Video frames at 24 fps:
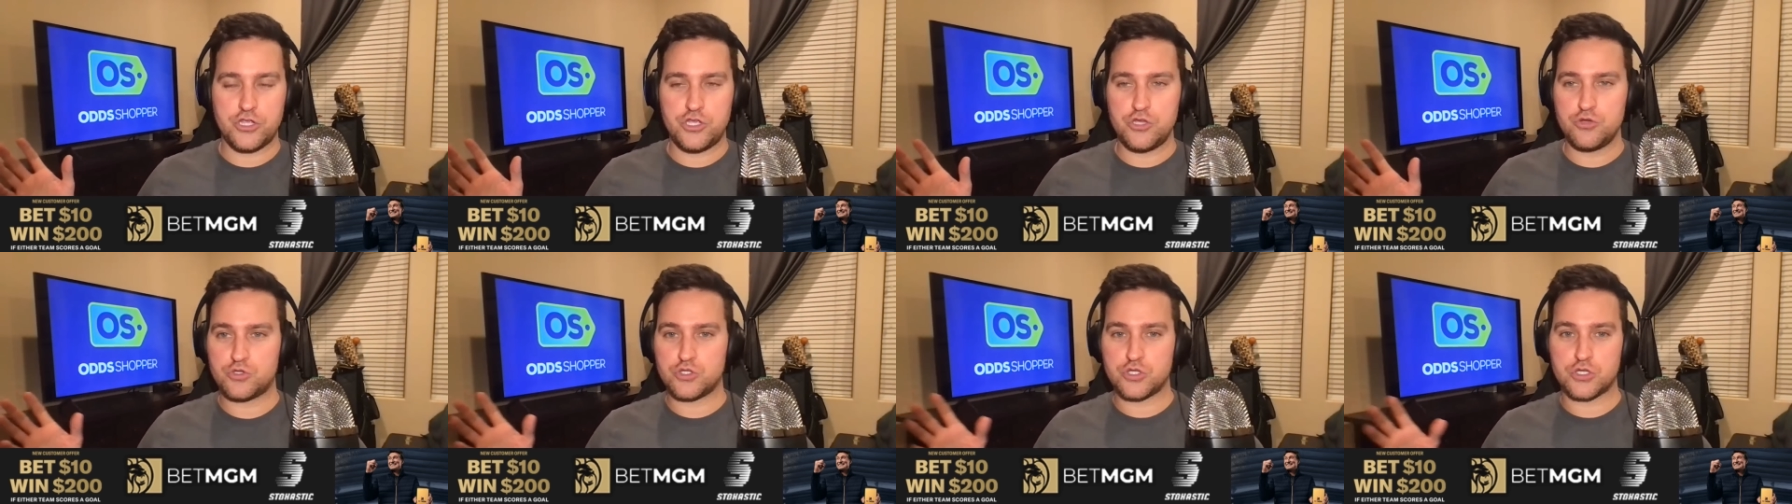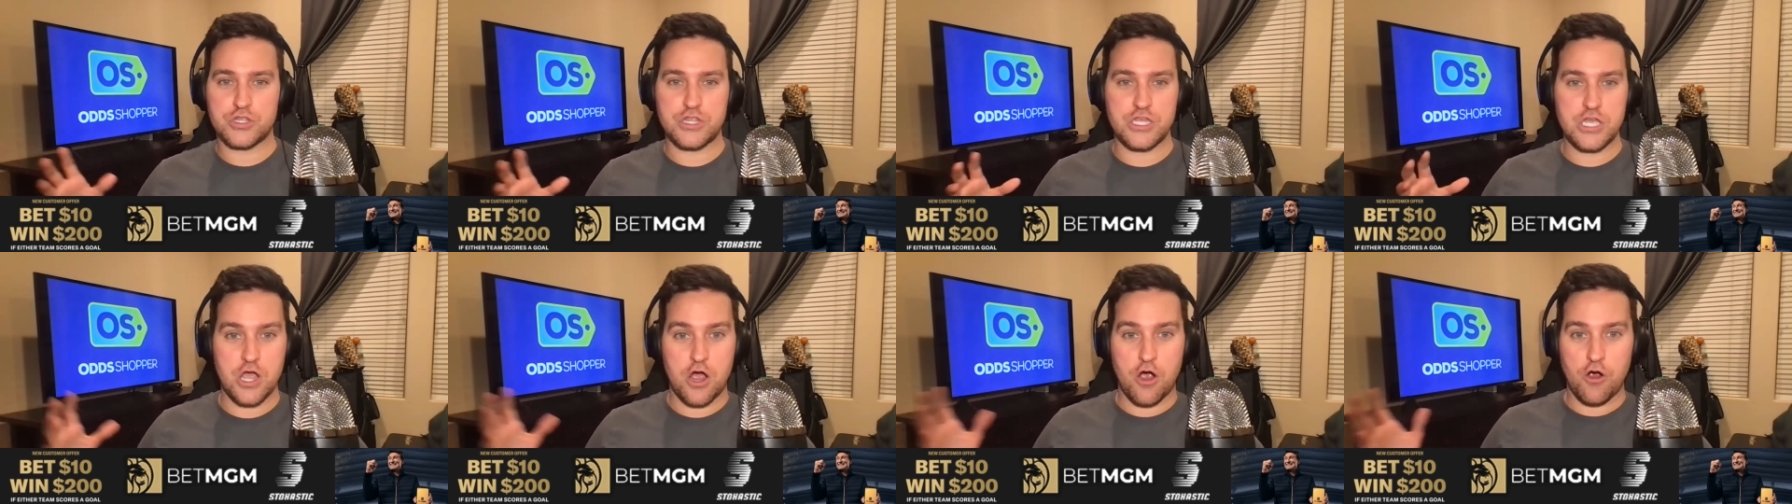You
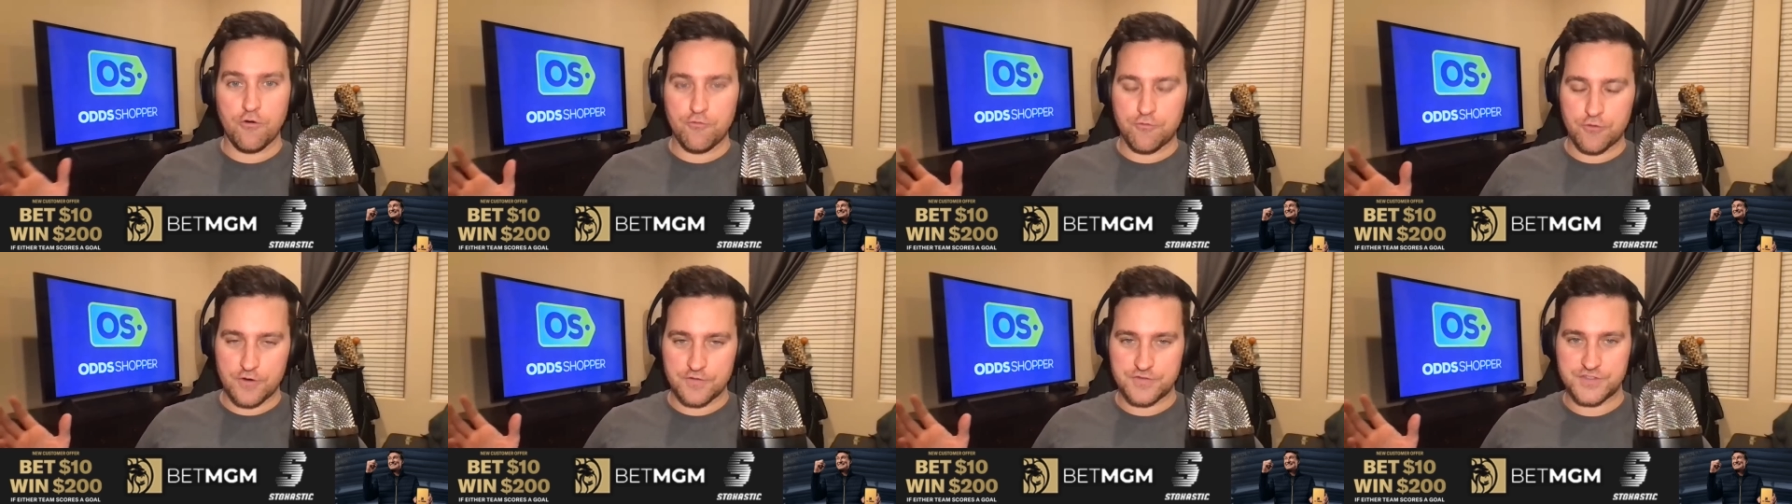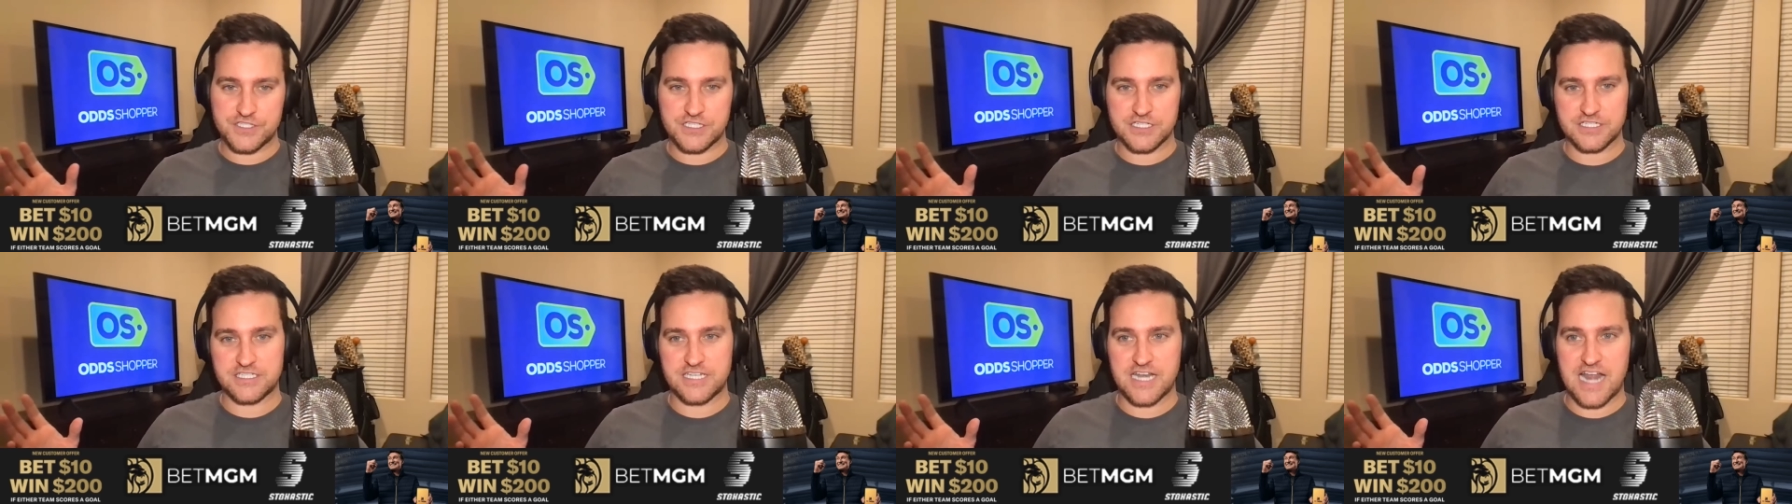took the over of
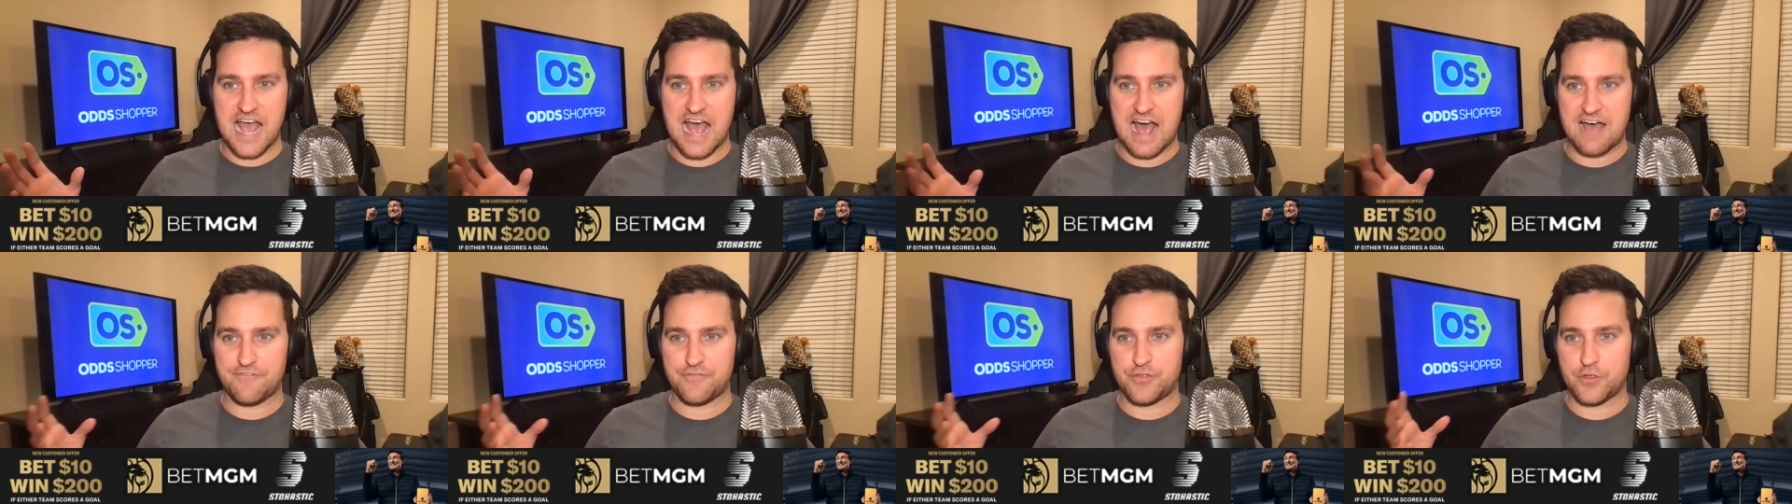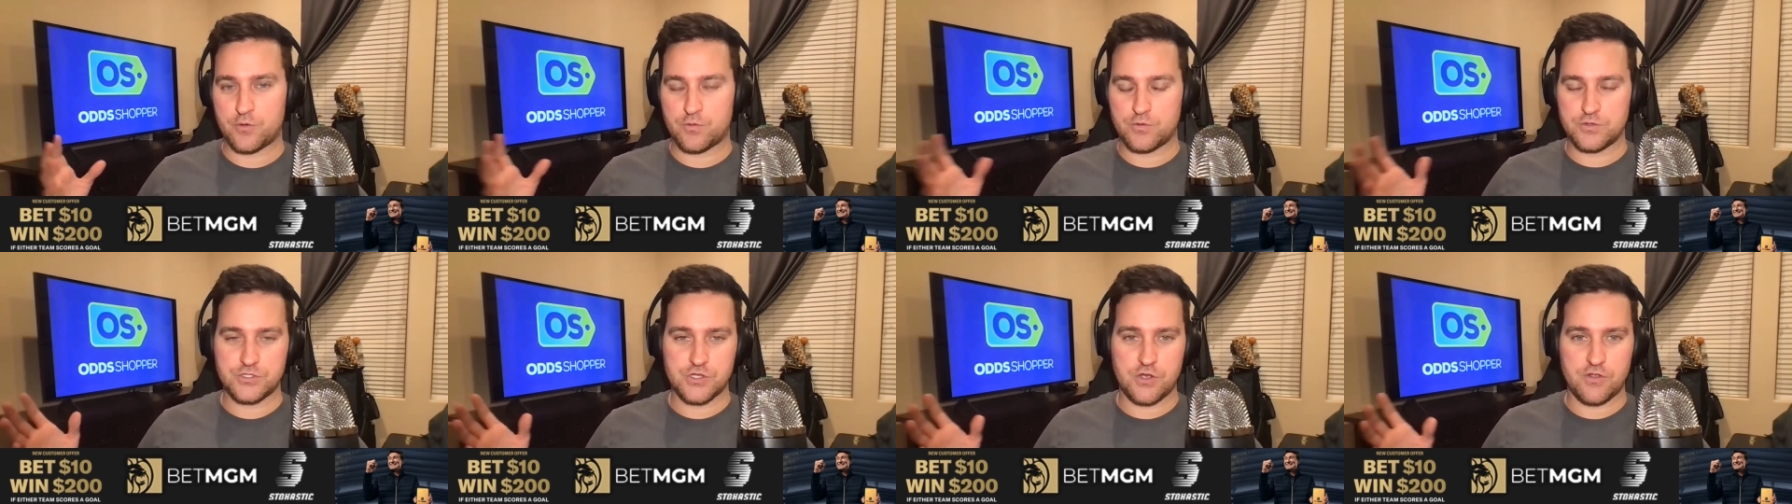six and a half. And
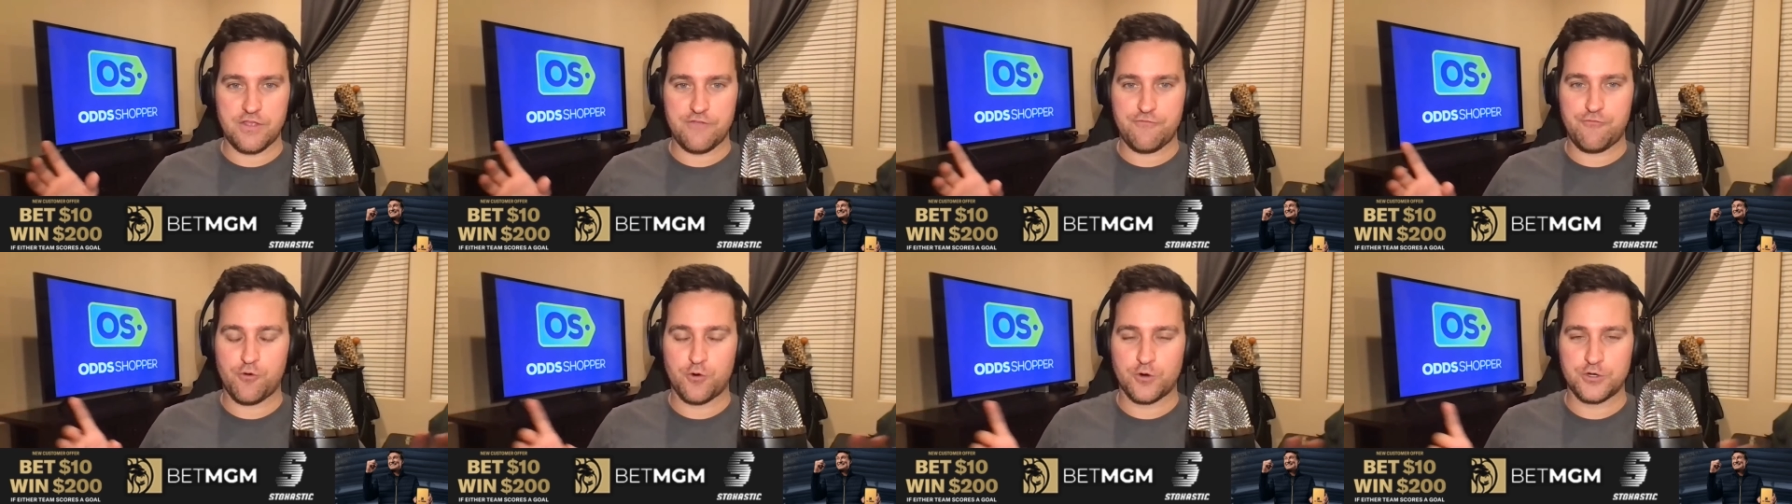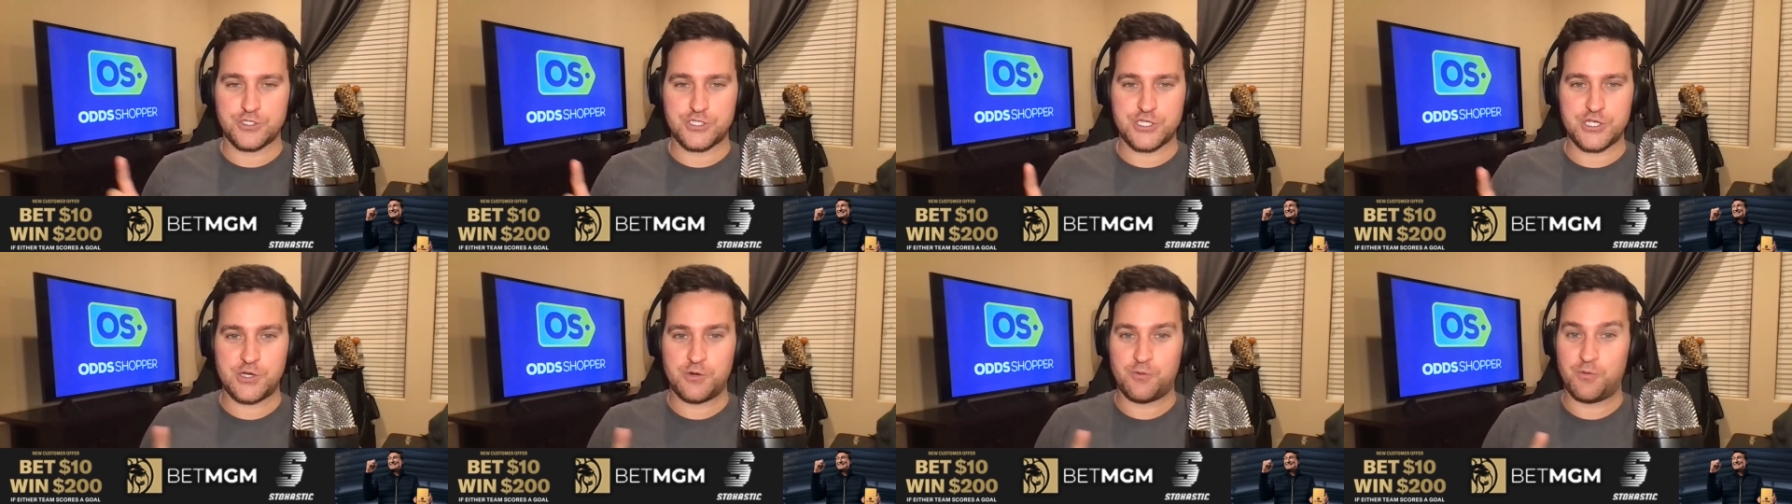there was only four,
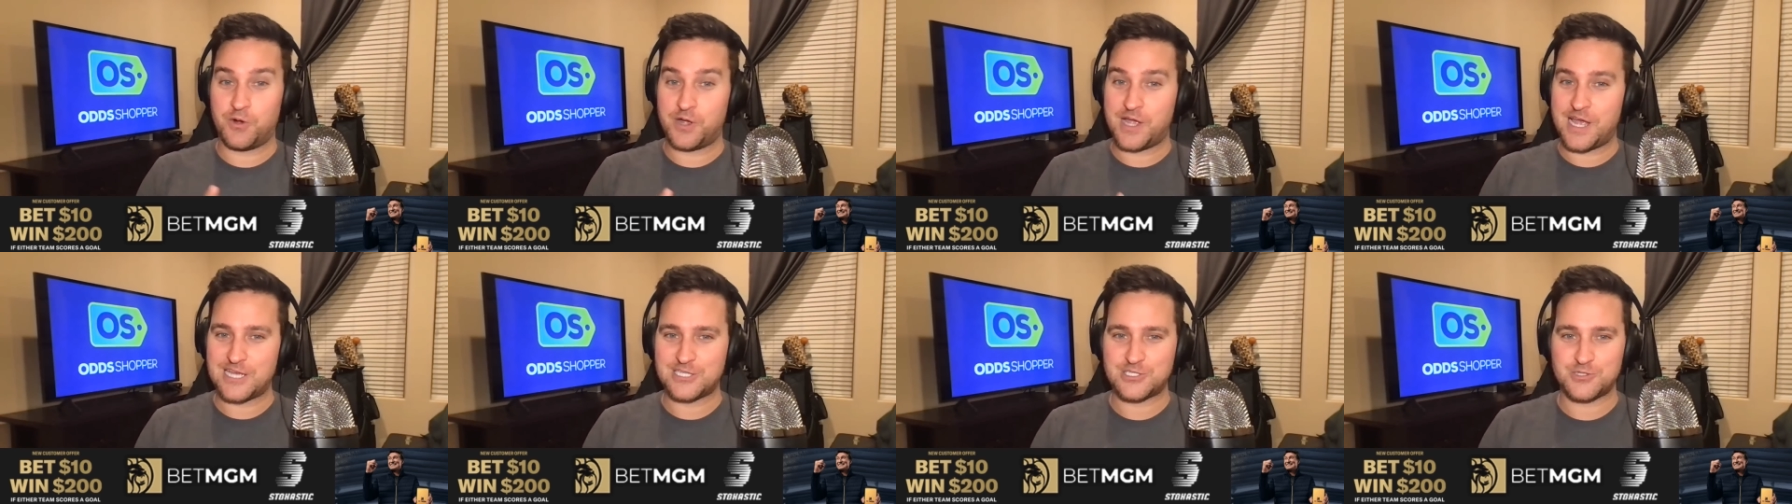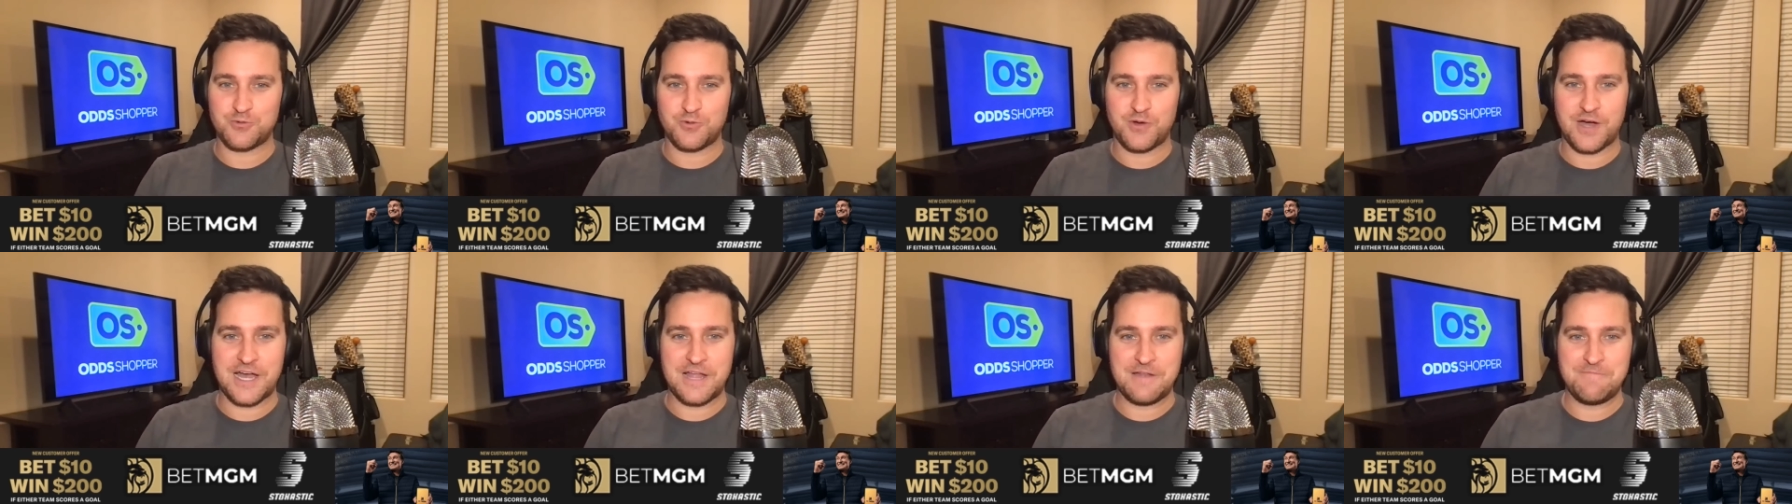two. Well,
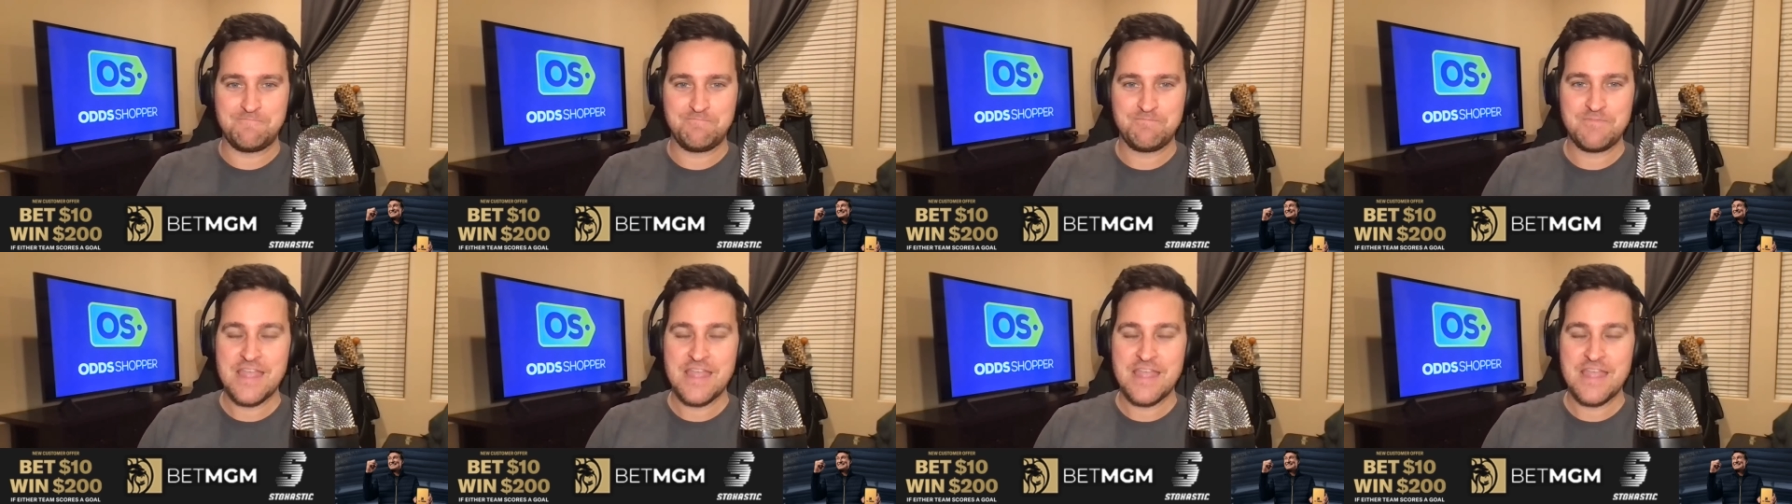guess what?